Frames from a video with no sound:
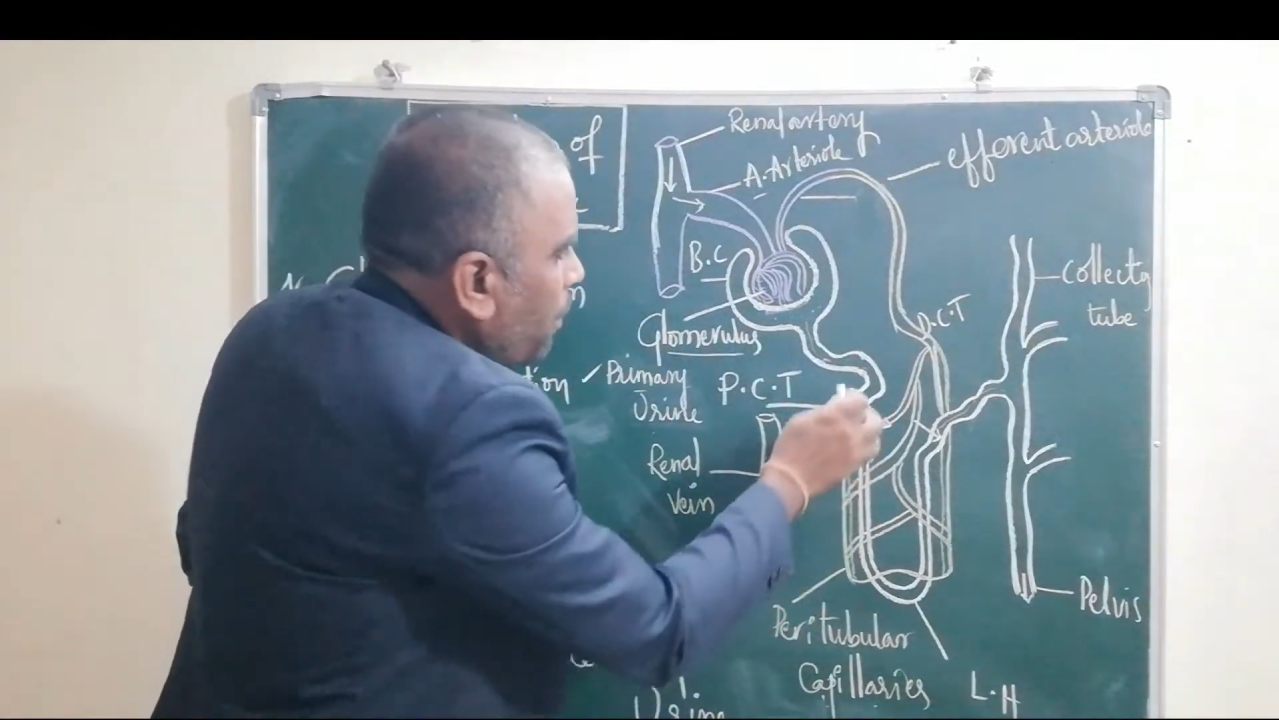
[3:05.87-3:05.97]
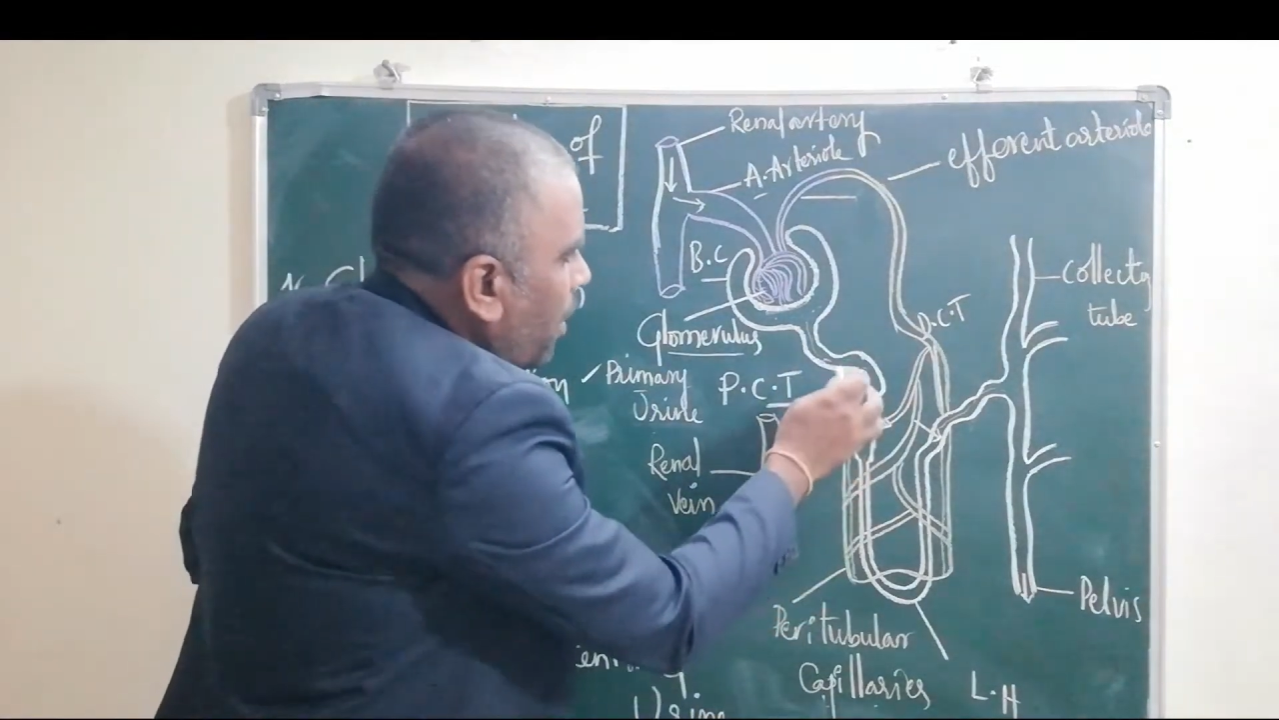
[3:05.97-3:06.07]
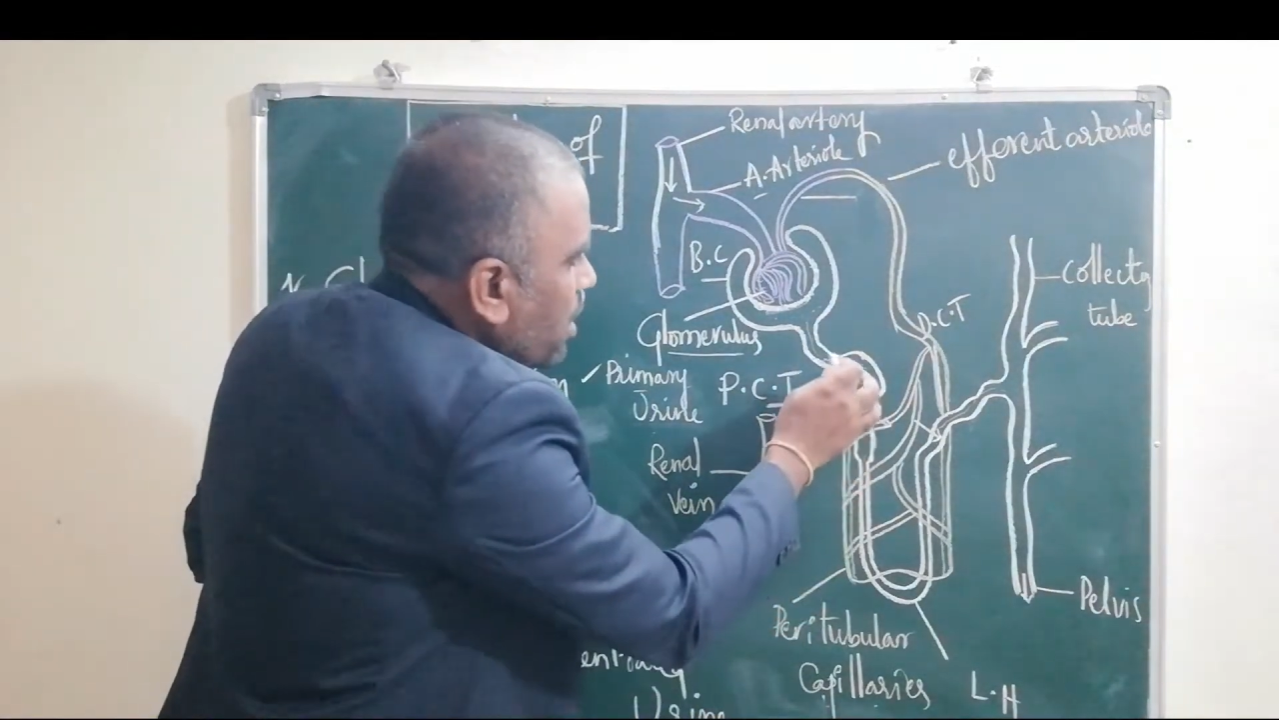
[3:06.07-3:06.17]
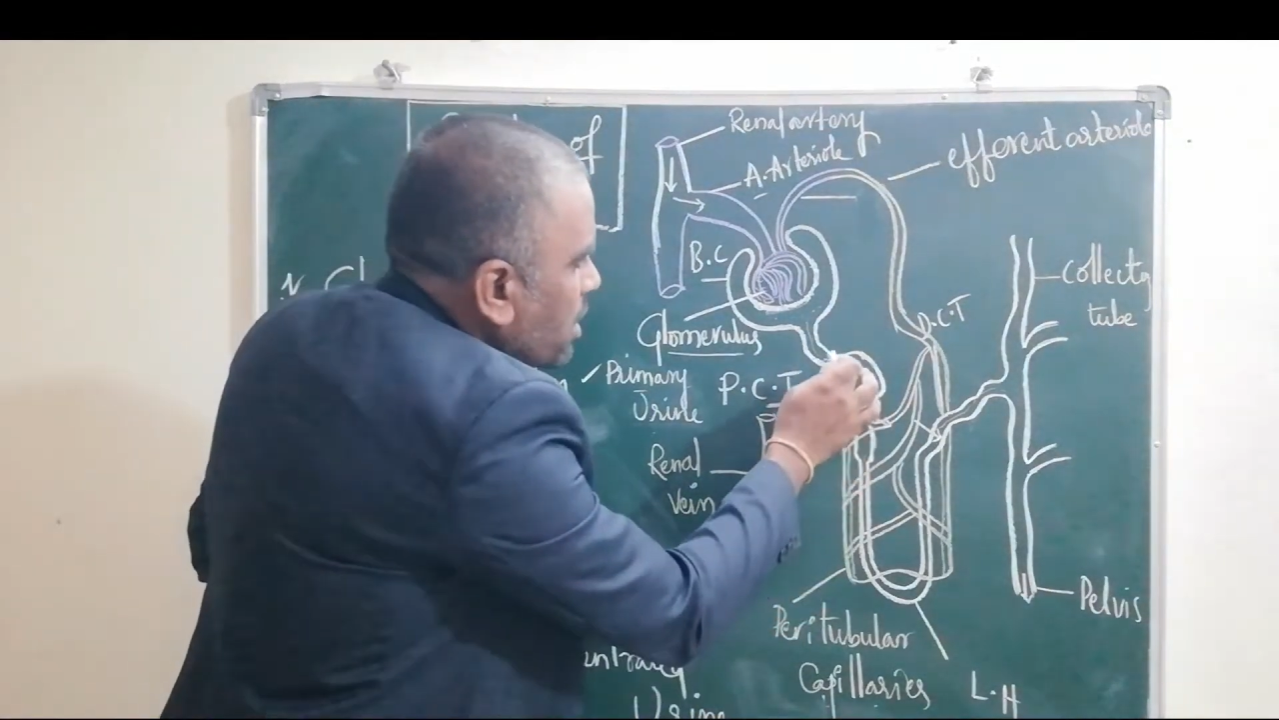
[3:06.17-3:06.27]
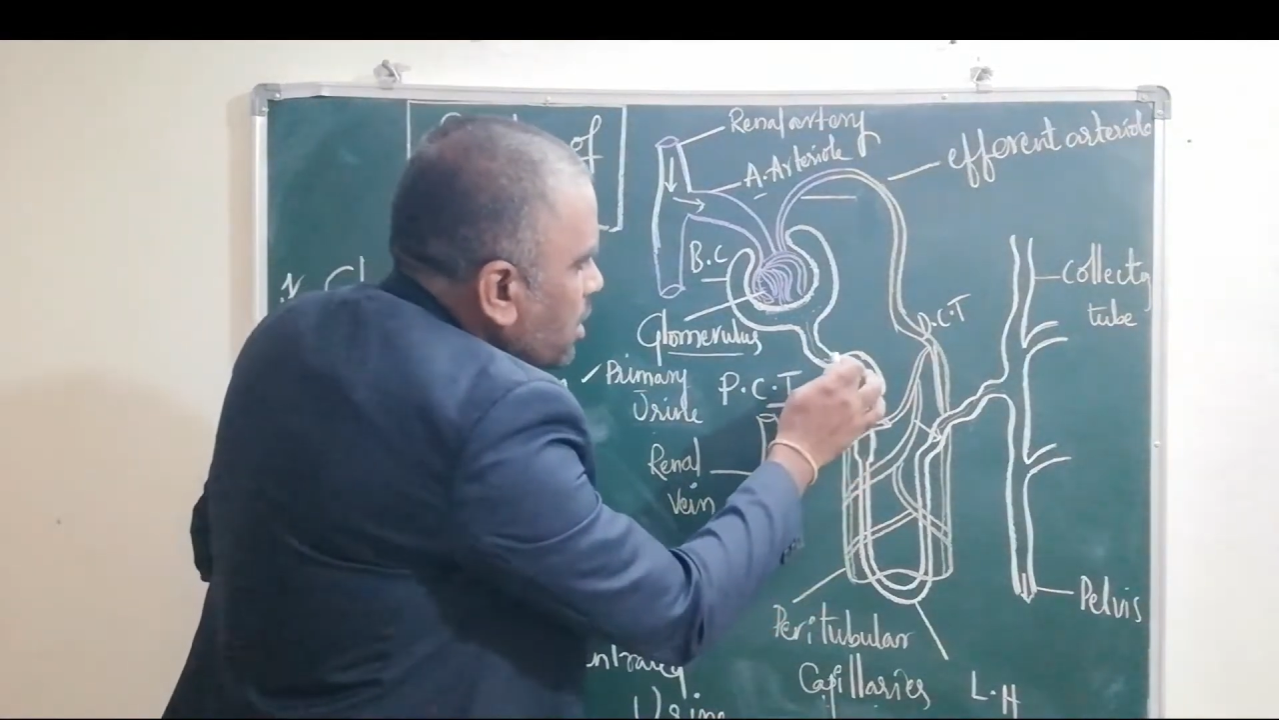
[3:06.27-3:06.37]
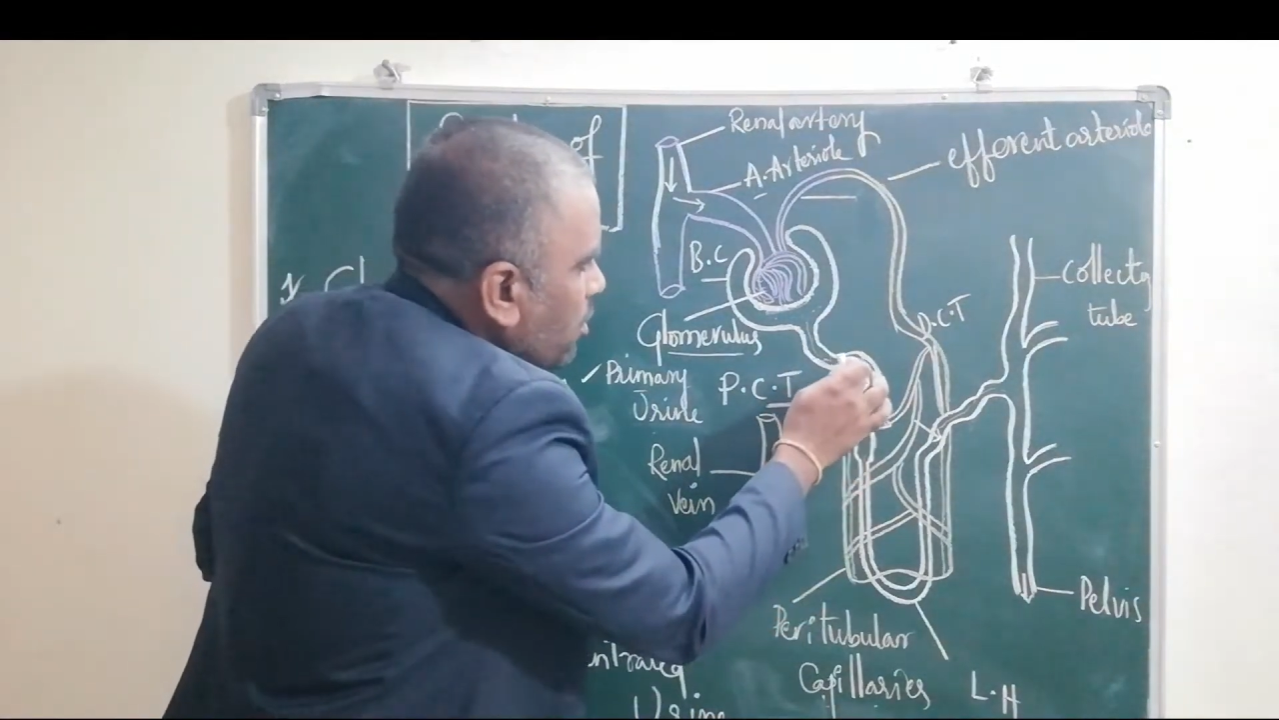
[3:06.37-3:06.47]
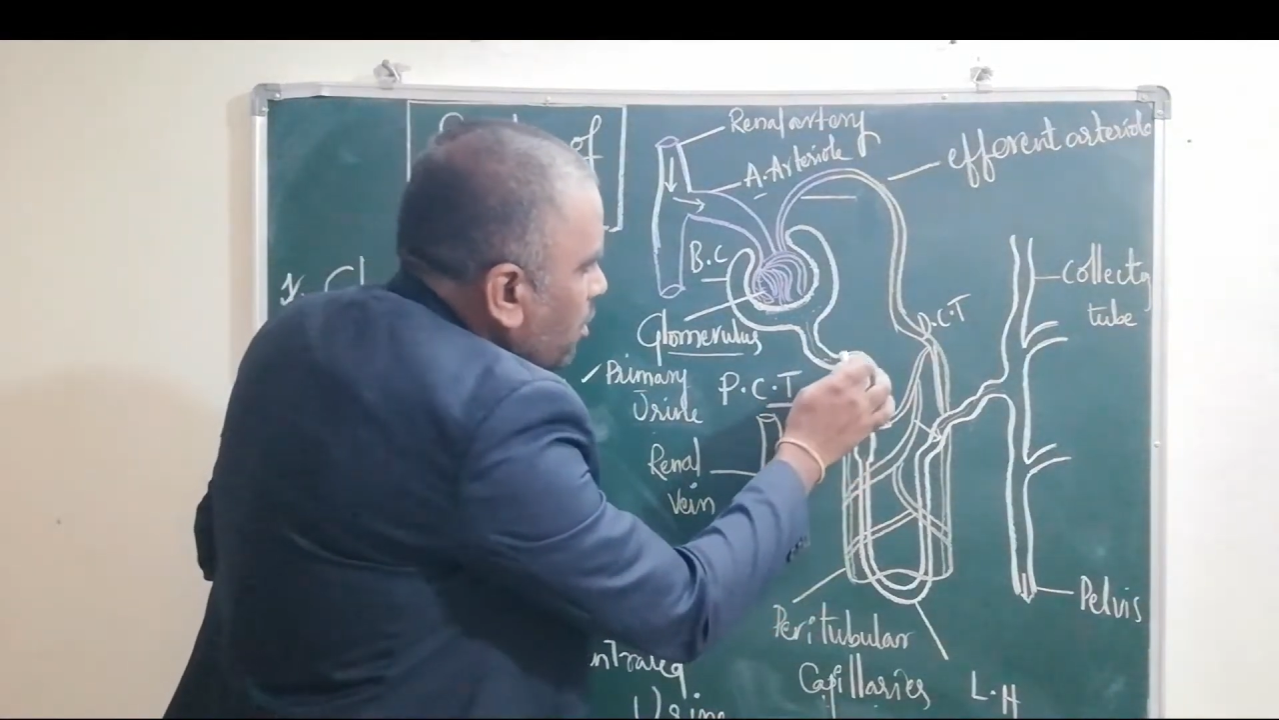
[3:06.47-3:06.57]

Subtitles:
passes through